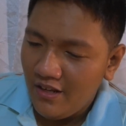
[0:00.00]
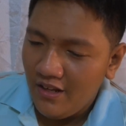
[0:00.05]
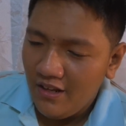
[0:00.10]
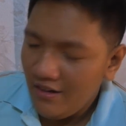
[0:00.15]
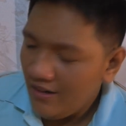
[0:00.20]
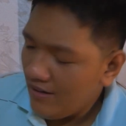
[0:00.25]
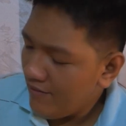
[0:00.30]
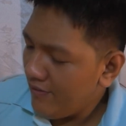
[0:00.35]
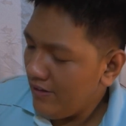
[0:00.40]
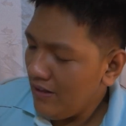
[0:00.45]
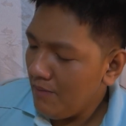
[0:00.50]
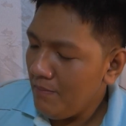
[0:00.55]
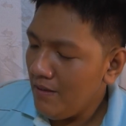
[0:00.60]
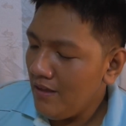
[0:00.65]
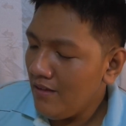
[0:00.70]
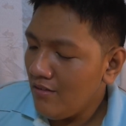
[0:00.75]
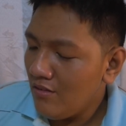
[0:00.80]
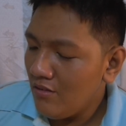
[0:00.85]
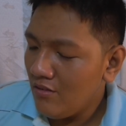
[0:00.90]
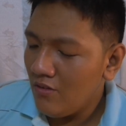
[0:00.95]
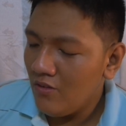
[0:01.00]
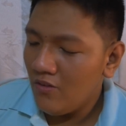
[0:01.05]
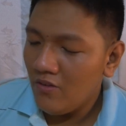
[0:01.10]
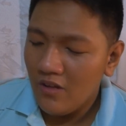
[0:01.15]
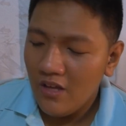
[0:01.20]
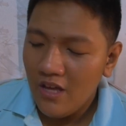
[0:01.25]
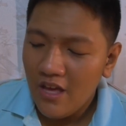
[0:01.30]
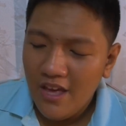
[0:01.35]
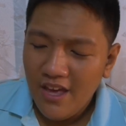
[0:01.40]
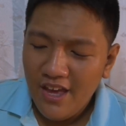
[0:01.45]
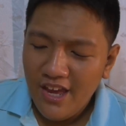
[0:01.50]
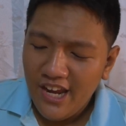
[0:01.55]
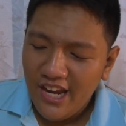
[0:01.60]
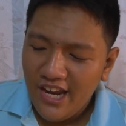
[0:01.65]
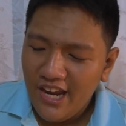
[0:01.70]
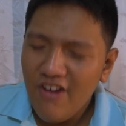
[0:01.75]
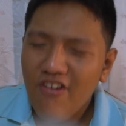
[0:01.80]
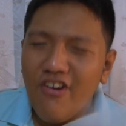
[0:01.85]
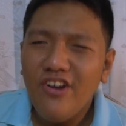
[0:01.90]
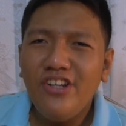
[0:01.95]
here in the Philippines. So
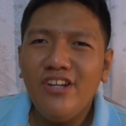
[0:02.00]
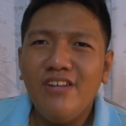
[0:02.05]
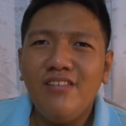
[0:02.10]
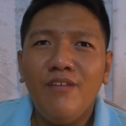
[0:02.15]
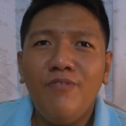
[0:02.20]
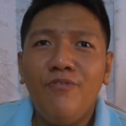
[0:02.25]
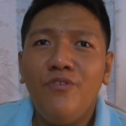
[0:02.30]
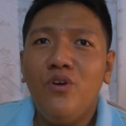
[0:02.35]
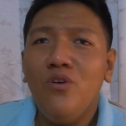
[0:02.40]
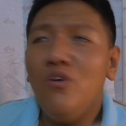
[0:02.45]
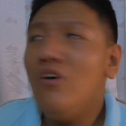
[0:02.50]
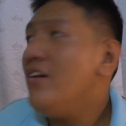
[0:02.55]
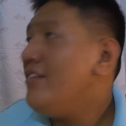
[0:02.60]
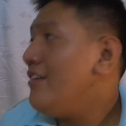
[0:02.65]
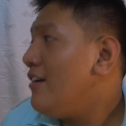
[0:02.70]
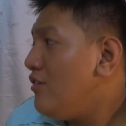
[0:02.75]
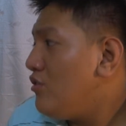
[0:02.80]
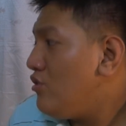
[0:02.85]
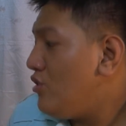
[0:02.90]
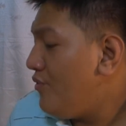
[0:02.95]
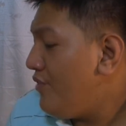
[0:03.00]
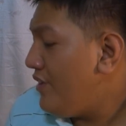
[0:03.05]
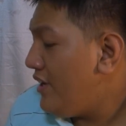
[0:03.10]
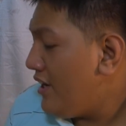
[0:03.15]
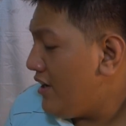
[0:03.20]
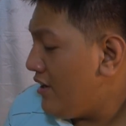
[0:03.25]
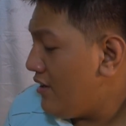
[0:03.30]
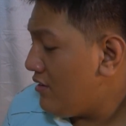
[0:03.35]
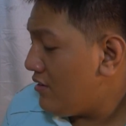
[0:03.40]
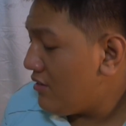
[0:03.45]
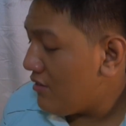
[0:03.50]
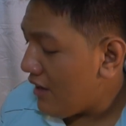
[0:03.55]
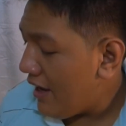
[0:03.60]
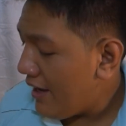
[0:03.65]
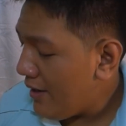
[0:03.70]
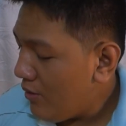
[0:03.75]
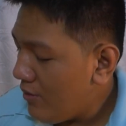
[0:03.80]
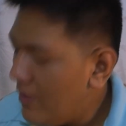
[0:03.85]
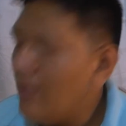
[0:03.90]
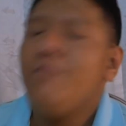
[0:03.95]
here are just a few hotel souvenirs.
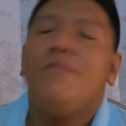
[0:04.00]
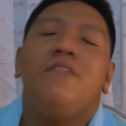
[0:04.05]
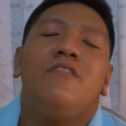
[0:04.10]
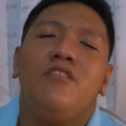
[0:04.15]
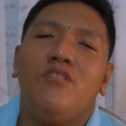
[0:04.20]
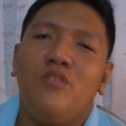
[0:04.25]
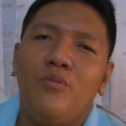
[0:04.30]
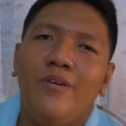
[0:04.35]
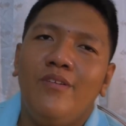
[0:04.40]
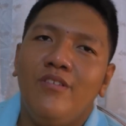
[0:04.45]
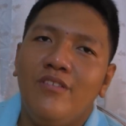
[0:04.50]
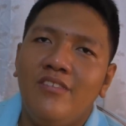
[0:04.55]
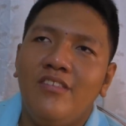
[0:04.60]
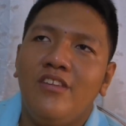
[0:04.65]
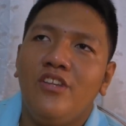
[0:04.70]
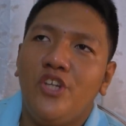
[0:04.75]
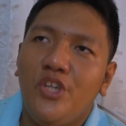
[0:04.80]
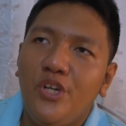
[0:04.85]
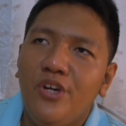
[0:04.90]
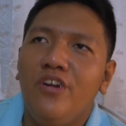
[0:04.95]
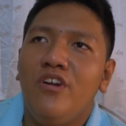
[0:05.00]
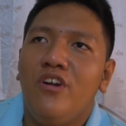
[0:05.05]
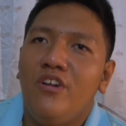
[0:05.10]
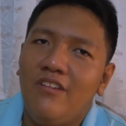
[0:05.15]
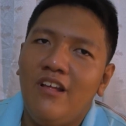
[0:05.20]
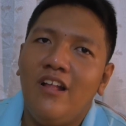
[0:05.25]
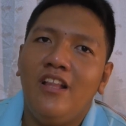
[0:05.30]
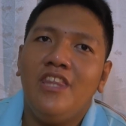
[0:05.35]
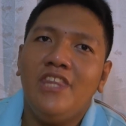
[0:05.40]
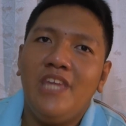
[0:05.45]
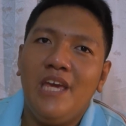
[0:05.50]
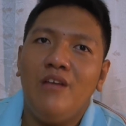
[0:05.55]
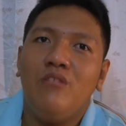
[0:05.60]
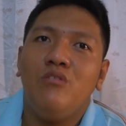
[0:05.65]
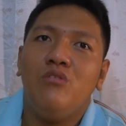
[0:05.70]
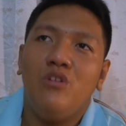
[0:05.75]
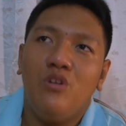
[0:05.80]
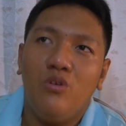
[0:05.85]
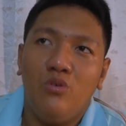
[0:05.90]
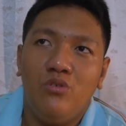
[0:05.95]
I know that my sister went to Centurion Hotel
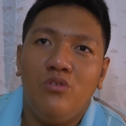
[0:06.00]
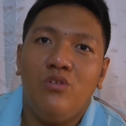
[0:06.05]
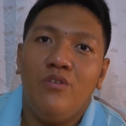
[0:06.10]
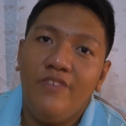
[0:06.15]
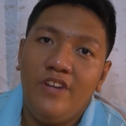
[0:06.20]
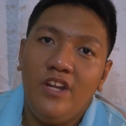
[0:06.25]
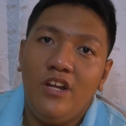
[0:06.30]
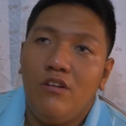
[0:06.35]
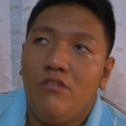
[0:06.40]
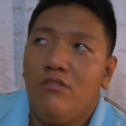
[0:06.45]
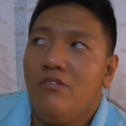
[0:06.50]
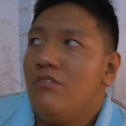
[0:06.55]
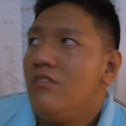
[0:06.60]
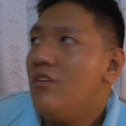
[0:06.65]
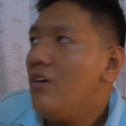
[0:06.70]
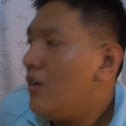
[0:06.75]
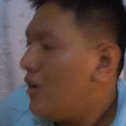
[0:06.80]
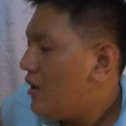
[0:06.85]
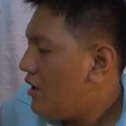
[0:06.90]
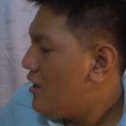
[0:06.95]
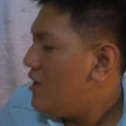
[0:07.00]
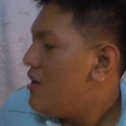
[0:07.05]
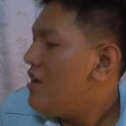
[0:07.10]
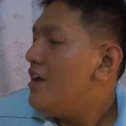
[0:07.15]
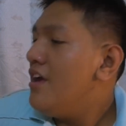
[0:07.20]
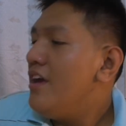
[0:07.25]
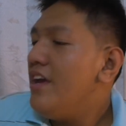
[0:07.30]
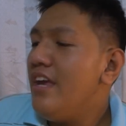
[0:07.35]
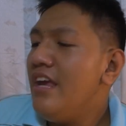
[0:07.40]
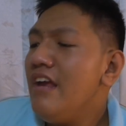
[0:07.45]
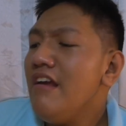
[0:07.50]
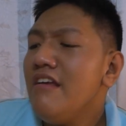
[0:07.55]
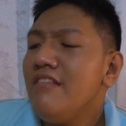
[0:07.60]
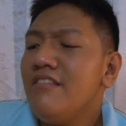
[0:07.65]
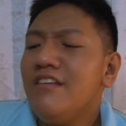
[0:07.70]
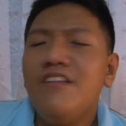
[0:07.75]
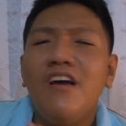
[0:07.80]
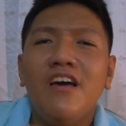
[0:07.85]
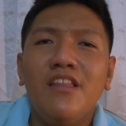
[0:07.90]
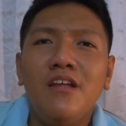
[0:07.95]
thanks to those souvenirs. Here's
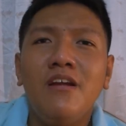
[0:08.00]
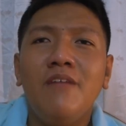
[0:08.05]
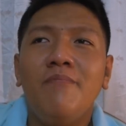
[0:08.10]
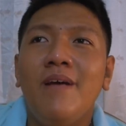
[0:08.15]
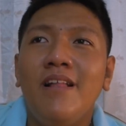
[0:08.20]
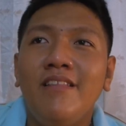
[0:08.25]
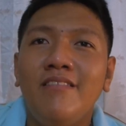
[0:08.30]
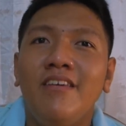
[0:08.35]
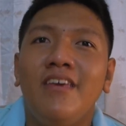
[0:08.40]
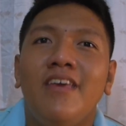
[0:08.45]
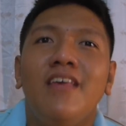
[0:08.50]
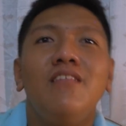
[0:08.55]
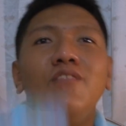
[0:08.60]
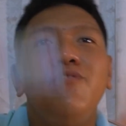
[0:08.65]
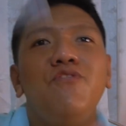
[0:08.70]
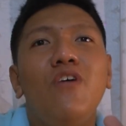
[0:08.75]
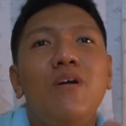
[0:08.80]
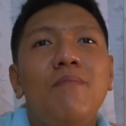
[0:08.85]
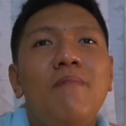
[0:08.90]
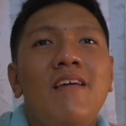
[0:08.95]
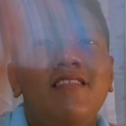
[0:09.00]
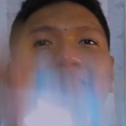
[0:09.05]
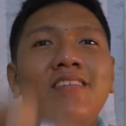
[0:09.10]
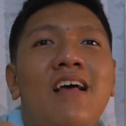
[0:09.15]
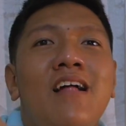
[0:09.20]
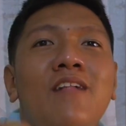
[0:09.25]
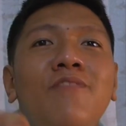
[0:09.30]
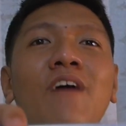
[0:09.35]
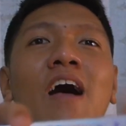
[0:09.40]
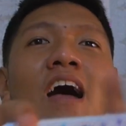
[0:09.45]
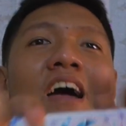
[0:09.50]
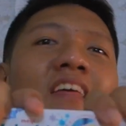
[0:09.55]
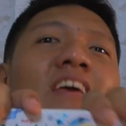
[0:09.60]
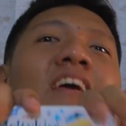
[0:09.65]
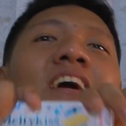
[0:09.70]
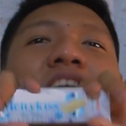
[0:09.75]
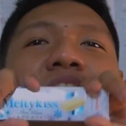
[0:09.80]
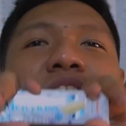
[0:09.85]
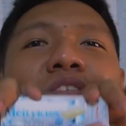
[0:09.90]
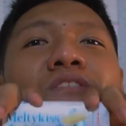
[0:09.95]
another melty kiss for myself.
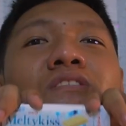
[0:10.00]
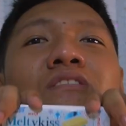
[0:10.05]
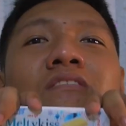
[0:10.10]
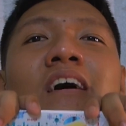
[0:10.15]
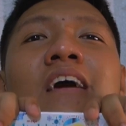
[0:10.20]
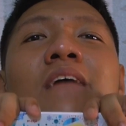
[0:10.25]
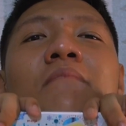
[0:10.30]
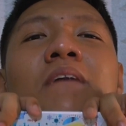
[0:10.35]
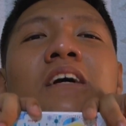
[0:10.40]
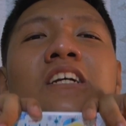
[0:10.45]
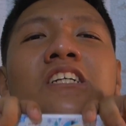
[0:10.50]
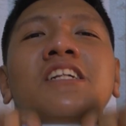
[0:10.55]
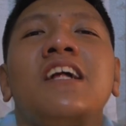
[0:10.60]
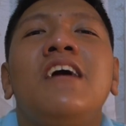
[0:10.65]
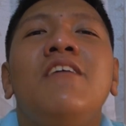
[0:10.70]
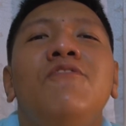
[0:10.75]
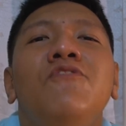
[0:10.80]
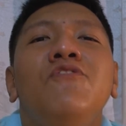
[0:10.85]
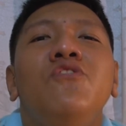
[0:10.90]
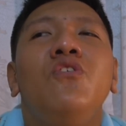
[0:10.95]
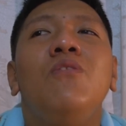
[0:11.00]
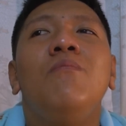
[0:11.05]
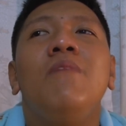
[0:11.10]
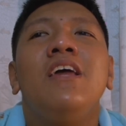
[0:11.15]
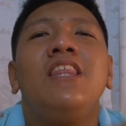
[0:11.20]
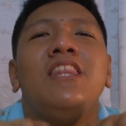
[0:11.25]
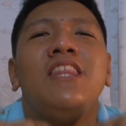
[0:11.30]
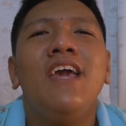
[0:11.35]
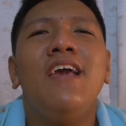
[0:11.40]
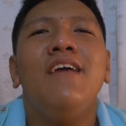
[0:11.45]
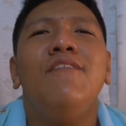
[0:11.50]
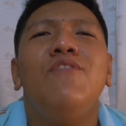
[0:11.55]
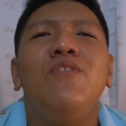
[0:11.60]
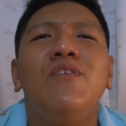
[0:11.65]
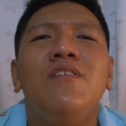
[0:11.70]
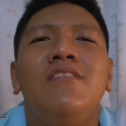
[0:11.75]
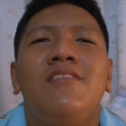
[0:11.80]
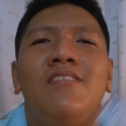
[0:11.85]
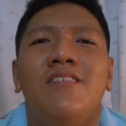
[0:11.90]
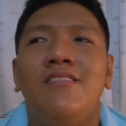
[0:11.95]
Arigato gozaimashita to my
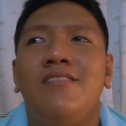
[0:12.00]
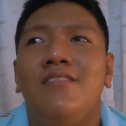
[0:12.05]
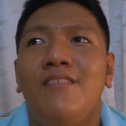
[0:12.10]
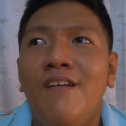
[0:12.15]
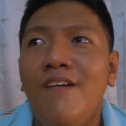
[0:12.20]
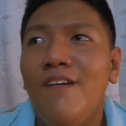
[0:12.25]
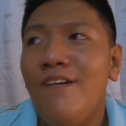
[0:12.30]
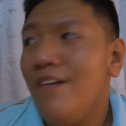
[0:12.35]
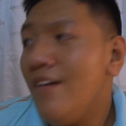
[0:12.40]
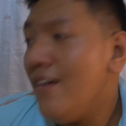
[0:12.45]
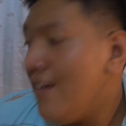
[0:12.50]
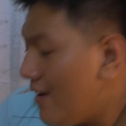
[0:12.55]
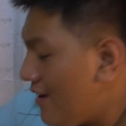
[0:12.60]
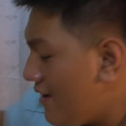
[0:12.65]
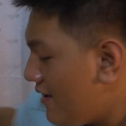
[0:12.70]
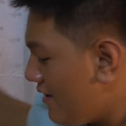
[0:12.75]
thankful sister.